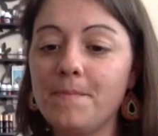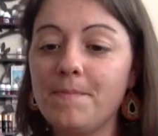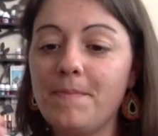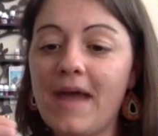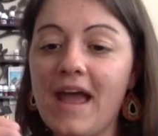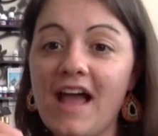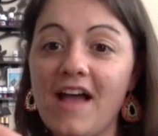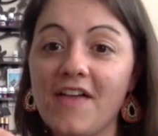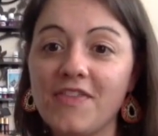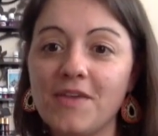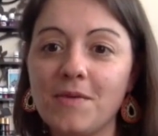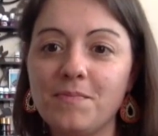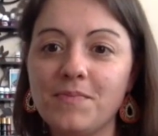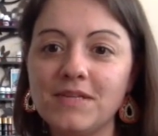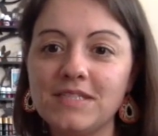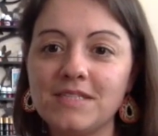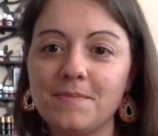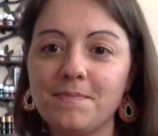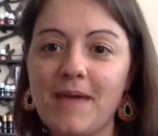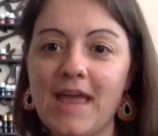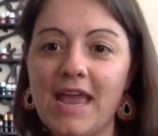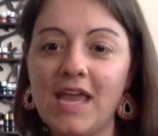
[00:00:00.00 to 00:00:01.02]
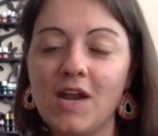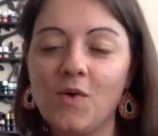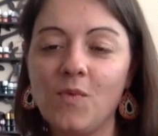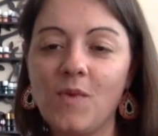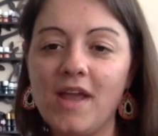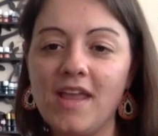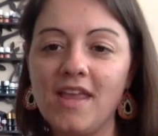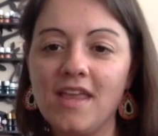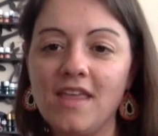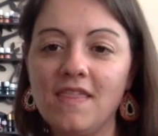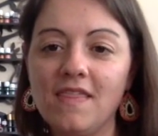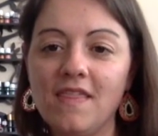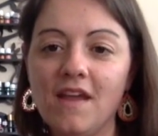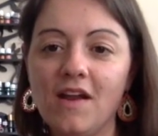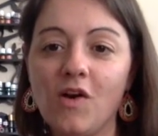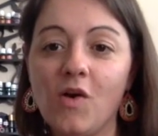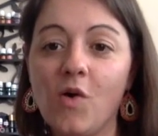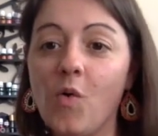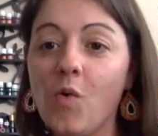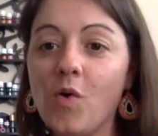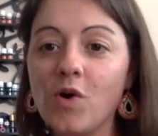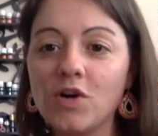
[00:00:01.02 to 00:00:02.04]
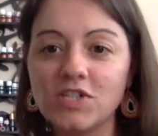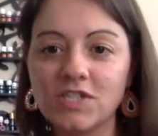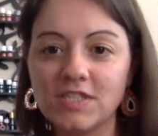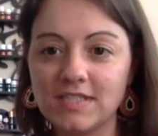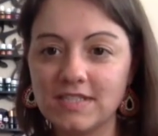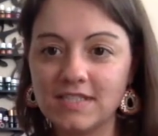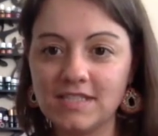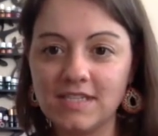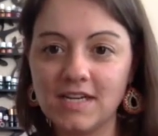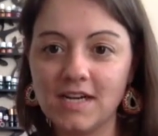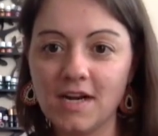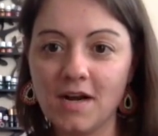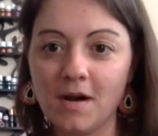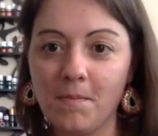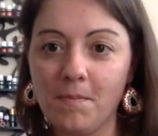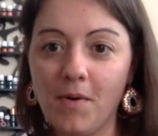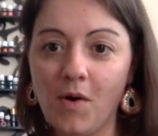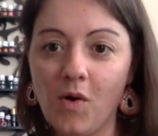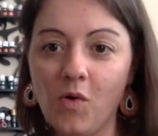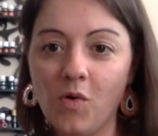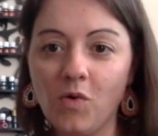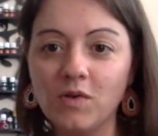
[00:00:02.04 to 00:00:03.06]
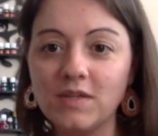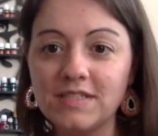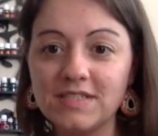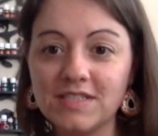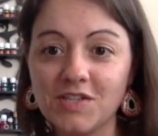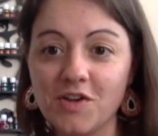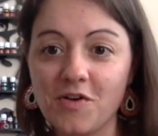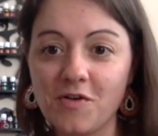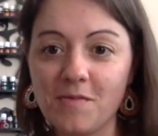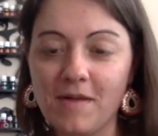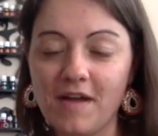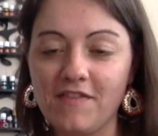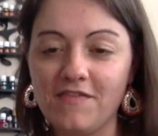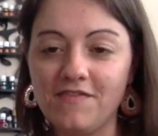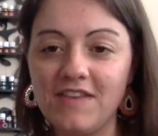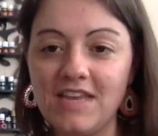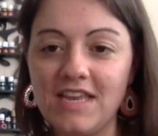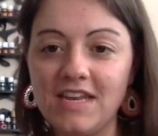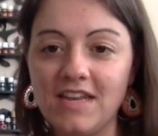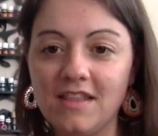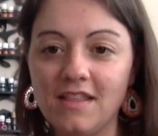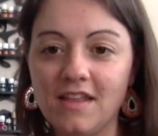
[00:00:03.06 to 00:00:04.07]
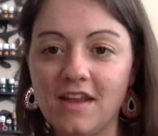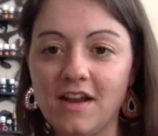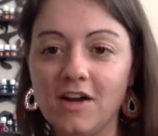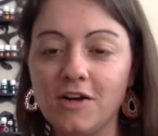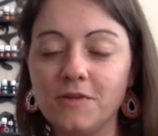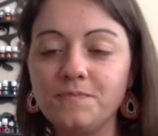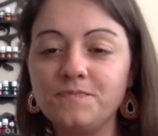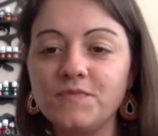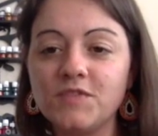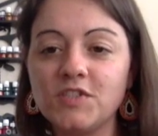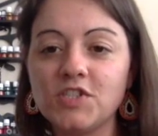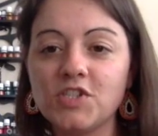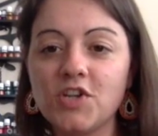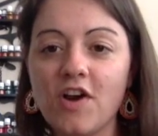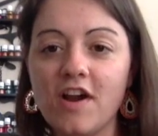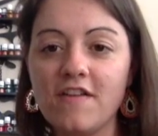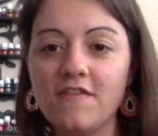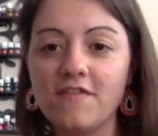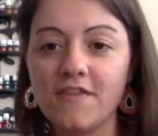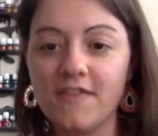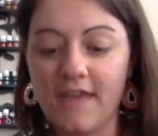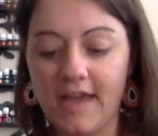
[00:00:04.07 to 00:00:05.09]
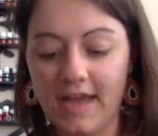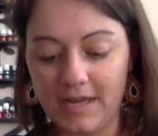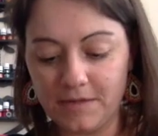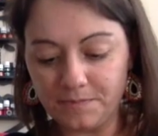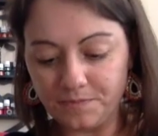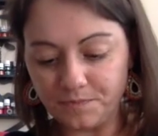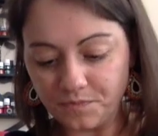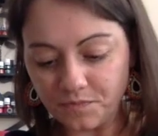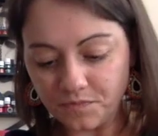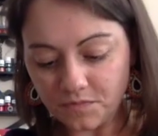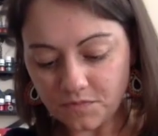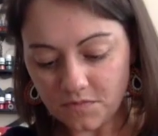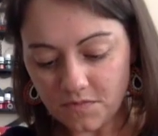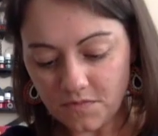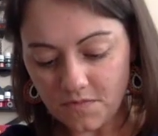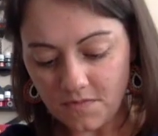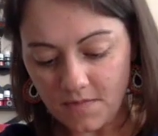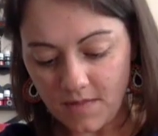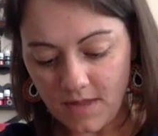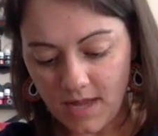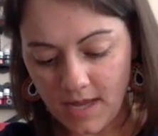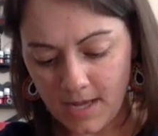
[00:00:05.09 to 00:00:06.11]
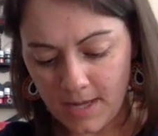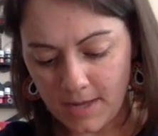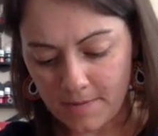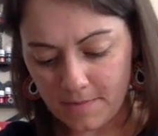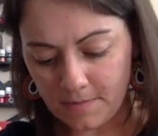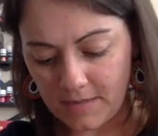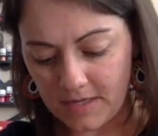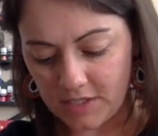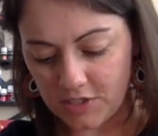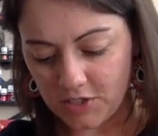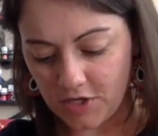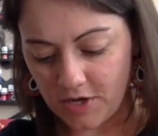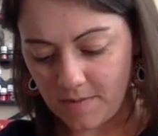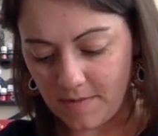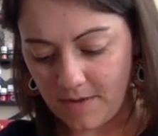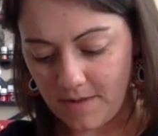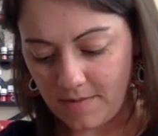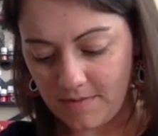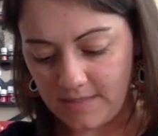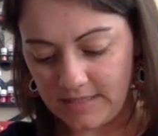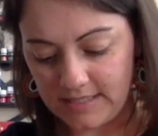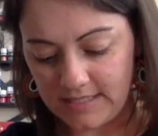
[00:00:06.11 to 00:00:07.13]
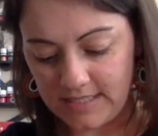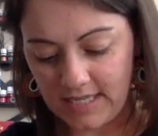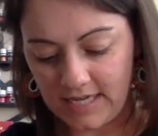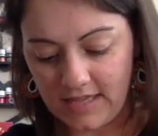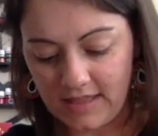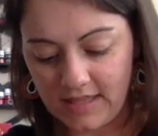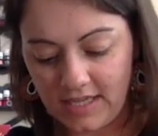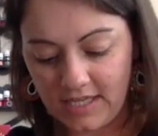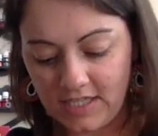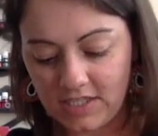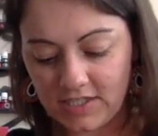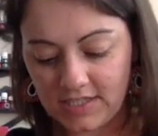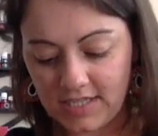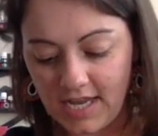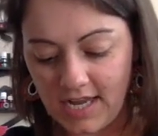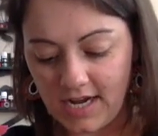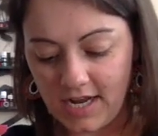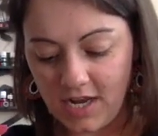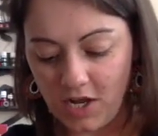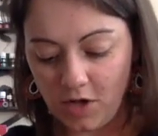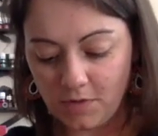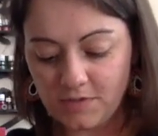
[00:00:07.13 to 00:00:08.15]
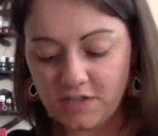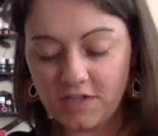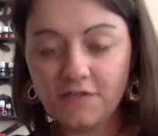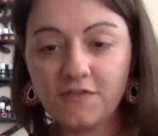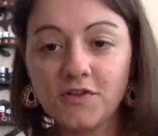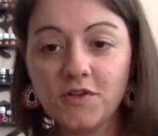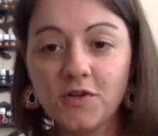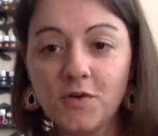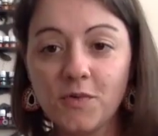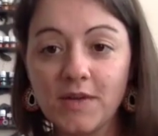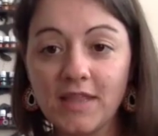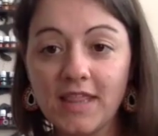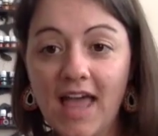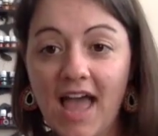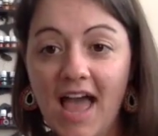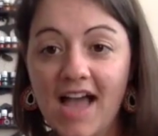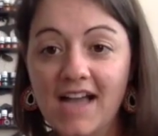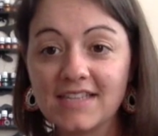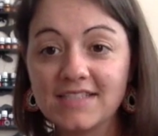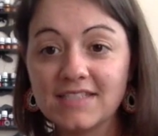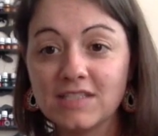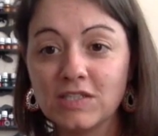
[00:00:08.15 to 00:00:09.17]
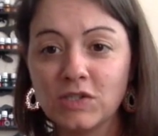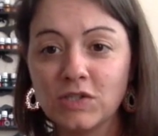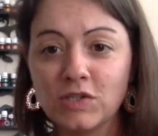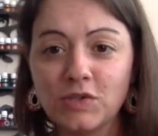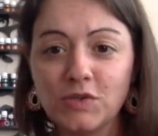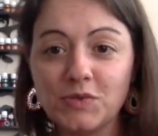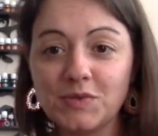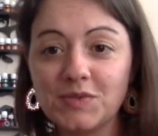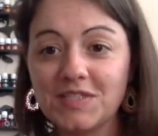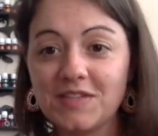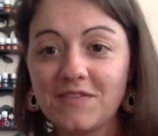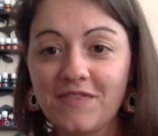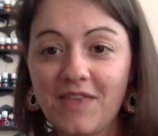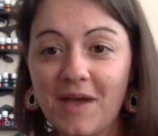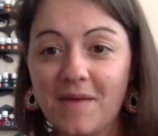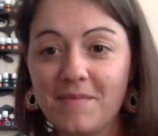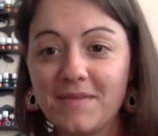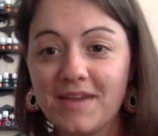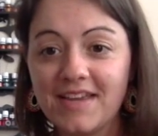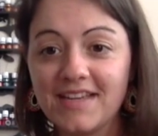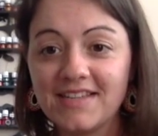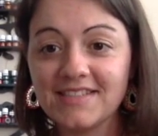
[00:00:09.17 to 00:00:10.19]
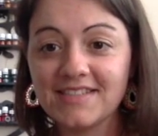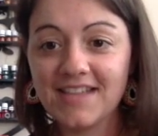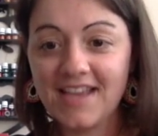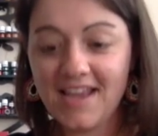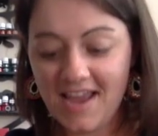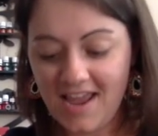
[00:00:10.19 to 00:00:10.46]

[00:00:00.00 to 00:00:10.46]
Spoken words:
bath and put some Pan Away in there, or just sit it in a bowl and soak my feet in there. It's great for that. Make sure I'm not missing anything. It just kind of helps you feel relaxed and loose, if that makes